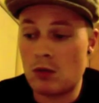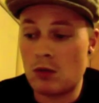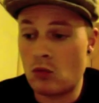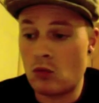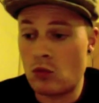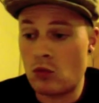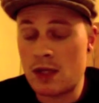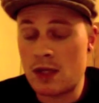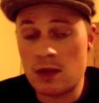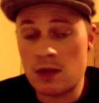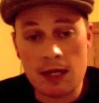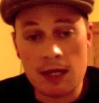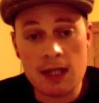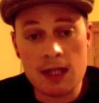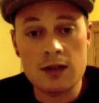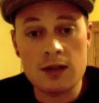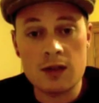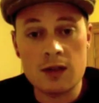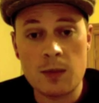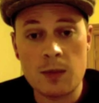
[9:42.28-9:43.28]
when you
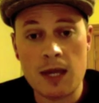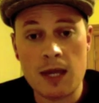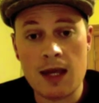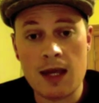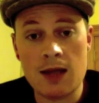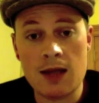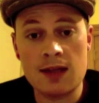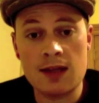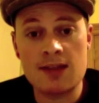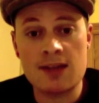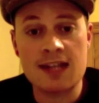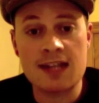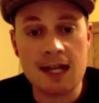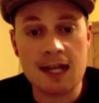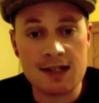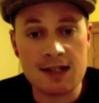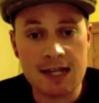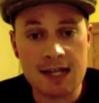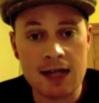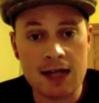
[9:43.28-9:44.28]
enter Japan, it
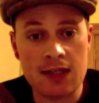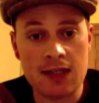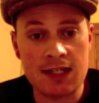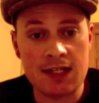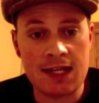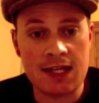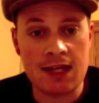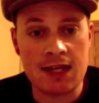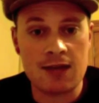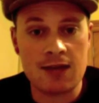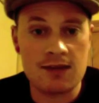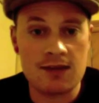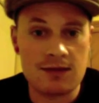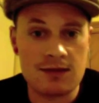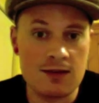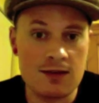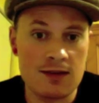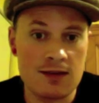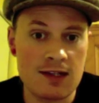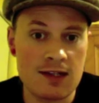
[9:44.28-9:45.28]
starts counting down
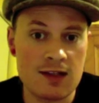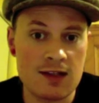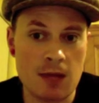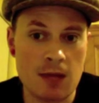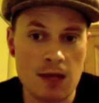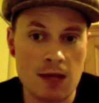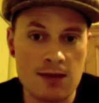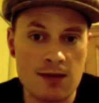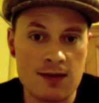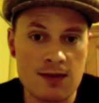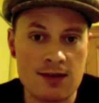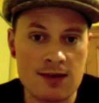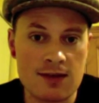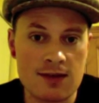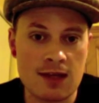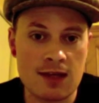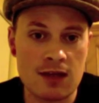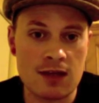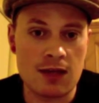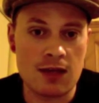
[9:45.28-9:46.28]
the 6 months
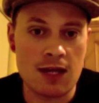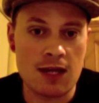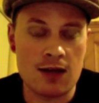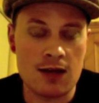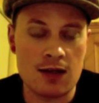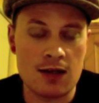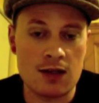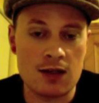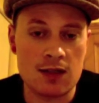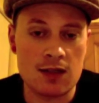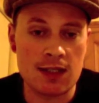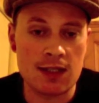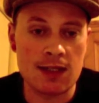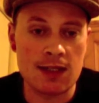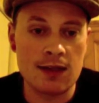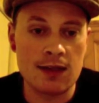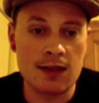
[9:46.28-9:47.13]
that you get initially.